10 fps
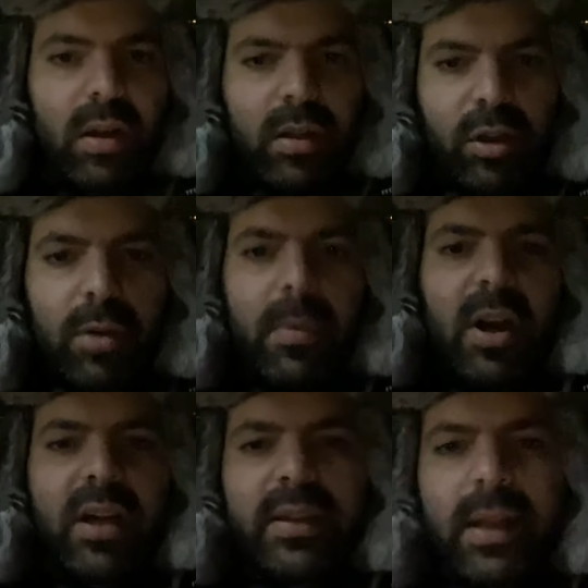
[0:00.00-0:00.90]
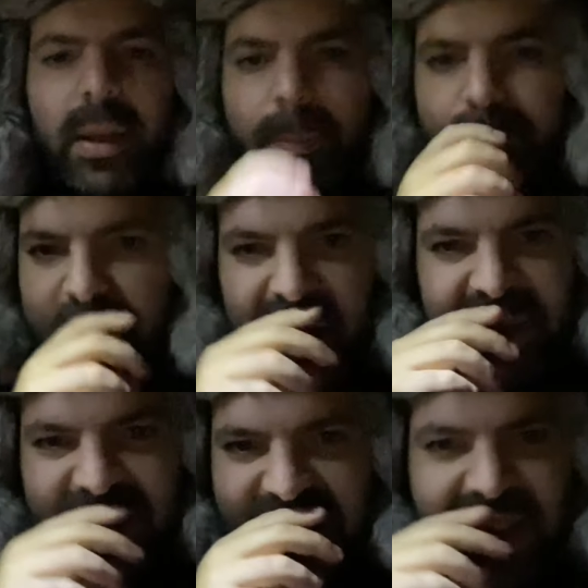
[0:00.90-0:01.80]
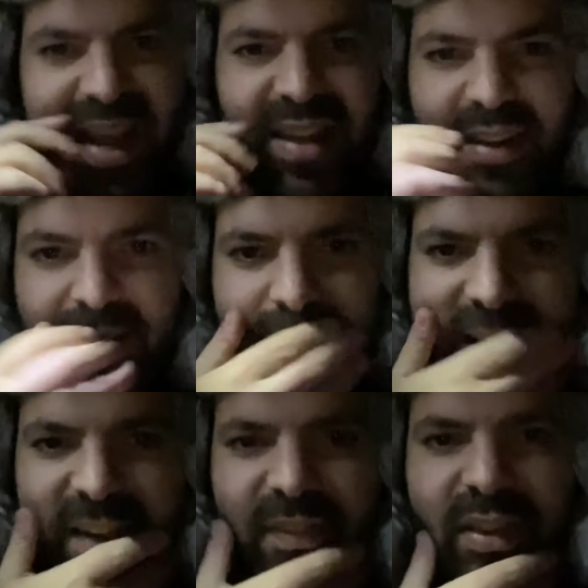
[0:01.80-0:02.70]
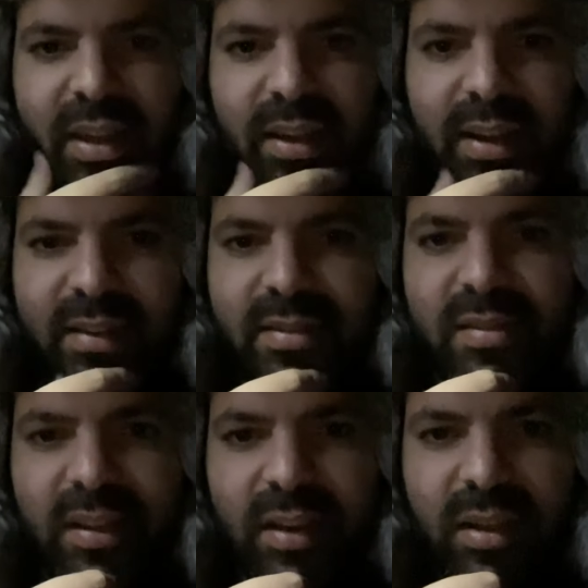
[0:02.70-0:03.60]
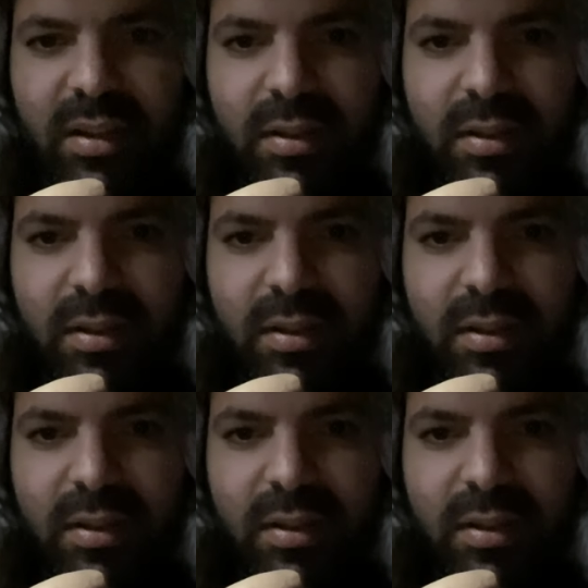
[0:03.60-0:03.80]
You can market them. They have the licensing